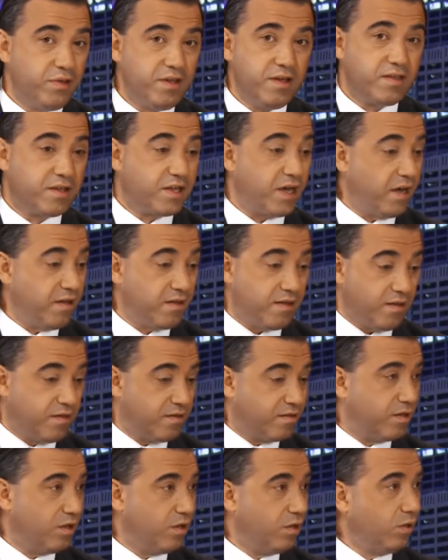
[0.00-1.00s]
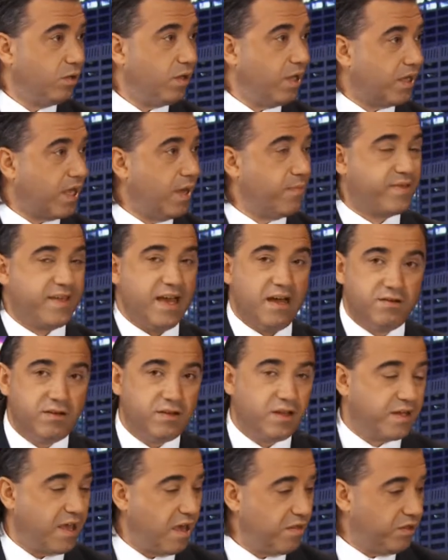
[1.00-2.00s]
in this case is still, it comes down
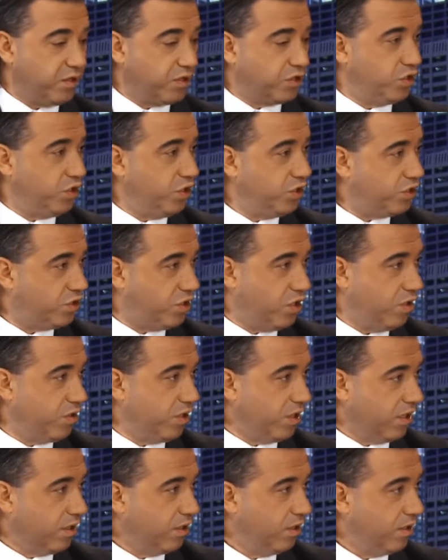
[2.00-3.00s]
to the Catholic Church, Tony.